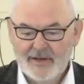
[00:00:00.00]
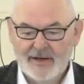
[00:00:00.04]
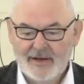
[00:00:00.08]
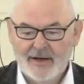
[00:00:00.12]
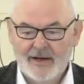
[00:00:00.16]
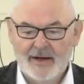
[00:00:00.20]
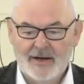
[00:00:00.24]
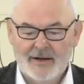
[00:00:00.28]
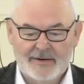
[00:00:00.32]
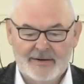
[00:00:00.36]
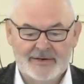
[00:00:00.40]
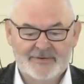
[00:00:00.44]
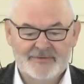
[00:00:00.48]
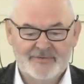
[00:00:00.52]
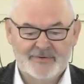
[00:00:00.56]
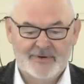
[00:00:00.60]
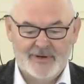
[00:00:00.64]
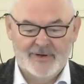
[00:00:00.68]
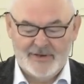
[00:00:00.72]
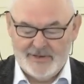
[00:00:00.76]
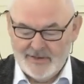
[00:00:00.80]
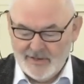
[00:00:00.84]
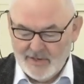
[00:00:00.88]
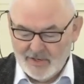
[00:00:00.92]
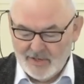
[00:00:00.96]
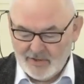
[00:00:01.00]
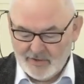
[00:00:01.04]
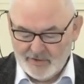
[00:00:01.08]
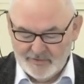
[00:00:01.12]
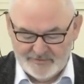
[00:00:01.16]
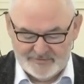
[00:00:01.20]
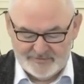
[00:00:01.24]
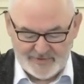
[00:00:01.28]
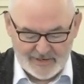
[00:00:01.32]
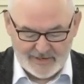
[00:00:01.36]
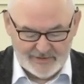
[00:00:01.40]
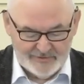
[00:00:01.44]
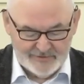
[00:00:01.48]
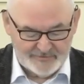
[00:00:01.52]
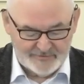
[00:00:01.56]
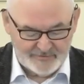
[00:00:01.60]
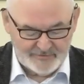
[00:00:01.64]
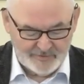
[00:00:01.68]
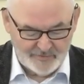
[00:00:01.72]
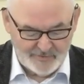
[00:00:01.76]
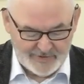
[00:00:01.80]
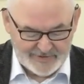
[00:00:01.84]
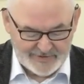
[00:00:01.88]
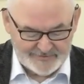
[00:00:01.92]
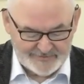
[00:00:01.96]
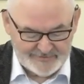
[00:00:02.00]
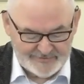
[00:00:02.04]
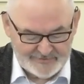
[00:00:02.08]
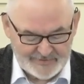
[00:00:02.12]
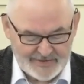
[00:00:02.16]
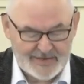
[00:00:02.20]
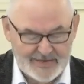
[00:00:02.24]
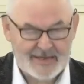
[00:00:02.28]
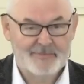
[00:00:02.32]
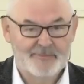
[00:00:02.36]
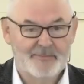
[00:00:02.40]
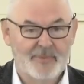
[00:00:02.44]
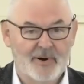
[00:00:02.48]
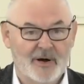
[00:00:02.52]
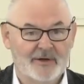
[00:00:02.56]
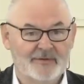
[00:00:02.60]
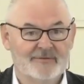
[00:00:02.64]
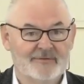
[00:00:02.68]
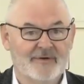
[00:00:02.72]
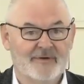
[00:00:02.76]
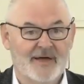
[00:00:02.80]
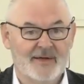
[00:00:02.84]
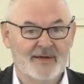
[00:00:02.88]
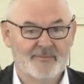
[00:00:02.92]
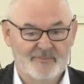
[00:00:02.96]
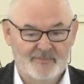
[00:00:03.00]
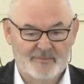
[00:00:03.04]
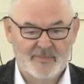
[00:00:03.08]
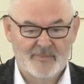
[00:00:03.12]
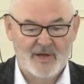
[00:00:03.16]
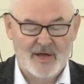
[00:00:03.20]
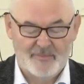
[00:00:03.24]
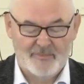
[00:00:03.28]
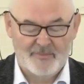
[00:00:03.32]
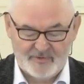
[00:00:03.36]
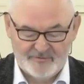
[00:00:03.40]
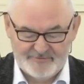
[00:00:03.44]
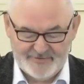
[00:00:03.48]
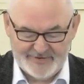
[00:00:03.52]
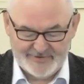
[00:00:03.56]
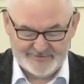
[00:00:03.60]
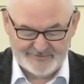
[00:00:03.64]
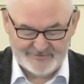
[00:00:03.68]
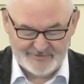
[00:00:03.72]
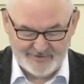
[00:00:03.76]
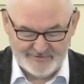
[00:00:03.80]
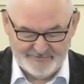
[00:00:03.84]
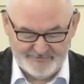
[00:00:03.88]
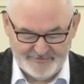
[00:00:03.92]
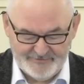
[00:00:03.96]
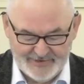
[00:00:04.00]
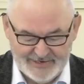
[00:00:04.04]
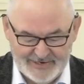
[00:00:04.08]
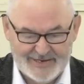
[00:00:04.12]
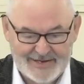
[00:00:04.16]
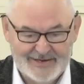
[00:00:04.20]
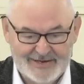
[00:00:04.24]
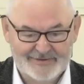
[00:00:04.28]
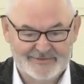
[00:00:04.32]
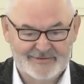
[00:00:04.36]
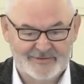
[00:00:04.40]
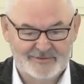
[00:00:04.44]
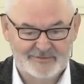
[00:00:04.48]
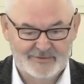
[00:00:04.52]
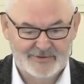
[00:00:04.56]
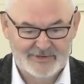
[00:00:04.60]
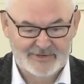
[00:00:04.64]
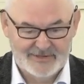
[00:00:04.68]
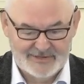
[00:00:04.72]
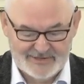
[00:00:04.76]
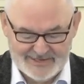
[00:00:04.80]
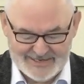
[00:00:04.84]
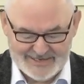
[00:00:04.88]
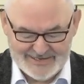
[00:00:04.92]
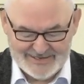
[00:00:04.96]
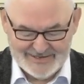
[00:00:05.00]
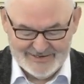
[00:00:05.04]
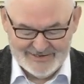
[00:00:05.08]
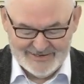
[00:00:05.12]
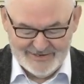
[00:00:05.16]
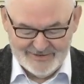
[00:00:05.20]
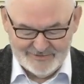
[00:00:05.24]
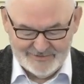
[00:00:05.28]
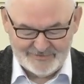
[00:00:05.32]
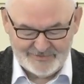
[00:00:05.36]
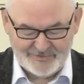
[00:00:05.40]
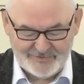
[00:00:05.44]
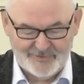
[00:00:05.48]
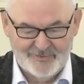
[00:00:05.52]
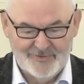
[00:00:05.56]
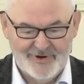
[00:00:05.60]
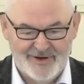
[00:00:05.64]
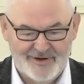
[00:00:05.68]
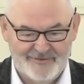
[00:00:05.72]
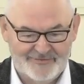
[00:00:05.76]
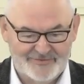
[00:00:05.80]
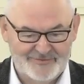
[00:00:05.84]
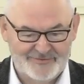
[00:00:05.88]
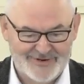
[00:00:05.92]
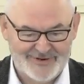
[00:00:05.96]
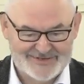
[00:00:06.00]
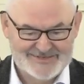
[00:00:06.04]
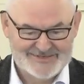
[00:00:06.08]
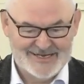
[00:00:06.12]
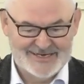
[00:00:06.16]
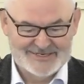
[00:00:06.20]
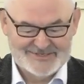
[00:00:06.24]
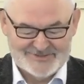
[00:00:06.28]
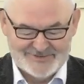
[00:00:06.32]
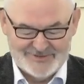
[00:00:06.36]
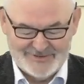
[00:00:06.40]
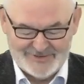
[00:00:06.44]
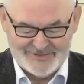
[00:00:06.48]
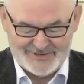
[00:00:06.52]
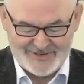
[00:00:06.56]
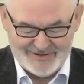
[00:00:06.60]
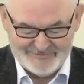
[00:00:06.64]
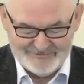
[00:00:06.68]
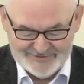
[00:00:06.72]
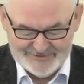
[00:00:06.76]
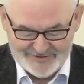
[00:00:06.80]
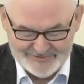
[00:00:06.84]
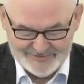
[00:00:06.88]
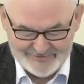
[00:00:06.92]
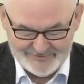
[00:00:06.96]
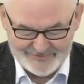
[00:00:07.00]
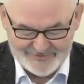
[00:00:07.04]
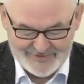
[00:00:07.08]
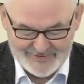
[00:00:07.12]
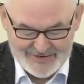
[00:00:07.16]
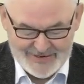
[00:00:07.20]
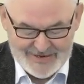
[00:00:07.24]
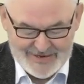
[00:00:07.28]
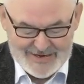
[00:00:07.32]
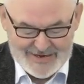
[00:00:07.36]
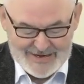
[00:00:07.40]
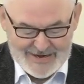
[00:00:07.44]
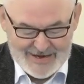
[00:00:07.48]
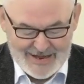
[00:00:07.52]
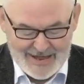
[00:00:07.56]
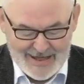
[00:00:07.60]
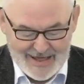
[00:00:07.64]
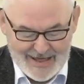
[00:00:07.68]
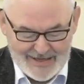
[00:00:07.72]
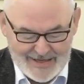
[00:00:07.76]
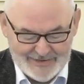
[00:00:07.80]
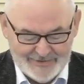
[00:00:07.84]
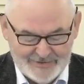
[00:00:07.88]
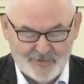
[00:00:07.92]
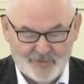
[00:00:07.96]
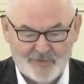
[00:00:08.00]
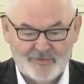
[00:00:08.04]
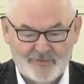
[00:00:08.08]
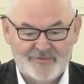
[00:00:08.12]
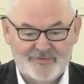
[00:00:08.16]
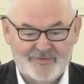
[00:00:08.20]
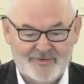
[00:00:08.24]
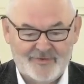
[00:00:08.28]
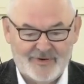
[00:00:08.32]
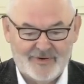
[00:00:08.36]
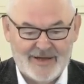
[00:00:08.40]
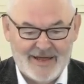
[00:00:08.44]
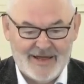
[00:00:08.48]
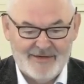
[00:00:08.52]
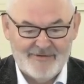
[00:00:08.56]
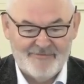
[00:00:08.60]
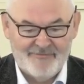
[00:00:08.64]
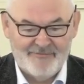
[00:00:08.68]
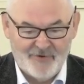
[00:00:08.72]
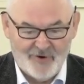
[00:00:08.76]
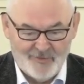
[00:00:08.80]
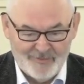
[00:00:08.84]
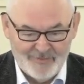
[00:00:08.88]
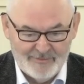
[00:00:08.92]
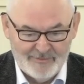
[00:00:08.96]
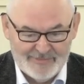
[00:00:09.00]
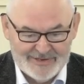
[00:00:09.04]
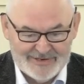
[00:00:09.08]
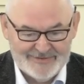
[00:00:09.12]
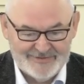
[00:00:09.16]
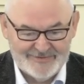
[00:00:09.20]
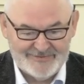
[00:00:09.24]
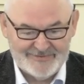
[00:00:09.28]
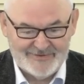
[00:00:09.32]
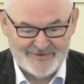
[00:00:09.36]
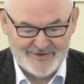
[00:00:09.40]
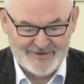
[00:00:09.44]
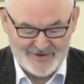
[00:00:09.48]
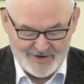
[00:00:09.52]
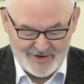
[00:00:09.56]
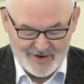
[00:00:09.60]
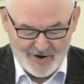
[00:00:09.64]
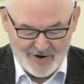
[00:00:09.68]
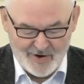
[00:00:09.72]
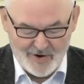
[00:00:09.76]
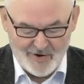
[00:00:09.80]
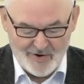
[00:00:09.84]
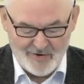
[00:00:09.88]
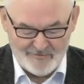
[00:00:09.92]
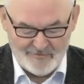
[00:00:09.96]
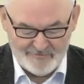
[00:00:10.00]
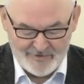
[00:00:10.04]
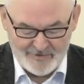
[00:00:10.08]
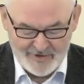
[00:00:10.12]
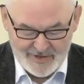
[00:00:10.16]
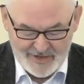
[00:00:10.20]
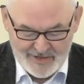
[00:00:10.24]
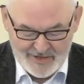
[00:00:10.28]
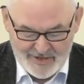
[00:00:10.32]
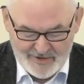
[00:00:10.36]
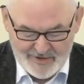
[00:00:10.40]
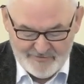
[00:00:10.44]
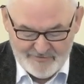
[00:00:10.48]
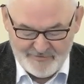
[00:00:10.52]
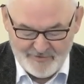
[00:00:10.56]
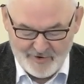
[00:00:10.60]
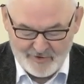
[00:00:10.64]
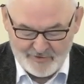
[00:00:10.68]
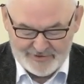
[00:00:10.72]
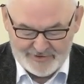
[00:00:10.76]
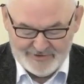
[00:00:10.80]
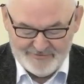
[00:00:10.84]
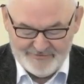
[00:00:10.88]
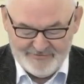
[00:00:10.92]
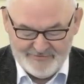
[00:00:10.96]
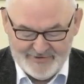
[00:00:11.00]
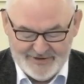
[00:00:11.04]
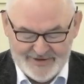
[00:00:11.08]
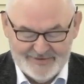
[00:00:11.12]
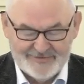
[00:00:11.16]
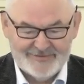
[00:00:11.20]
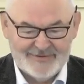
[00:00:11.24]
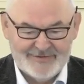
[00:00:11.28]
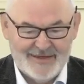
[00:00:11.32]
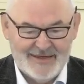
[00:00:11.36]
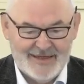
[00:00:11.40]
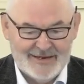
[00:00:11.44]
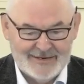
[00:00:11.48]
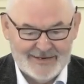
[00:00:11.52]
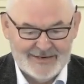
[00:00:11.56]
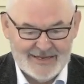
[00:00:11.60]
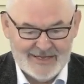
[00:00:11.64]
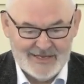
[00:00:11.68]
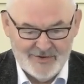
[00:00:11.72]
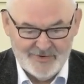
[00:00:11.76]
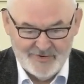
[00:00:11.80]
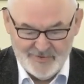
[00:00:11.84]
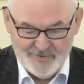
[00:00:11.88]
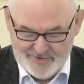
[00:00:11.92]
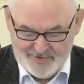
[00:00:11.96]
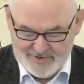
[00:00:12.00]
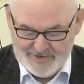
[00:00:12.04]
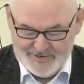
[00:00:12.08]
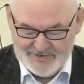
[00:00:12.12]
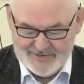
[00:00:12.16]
Arancha González, who is a part-time professor affiliated with the School of Transnational Governance and also a former minister of Foreign Affairs and EU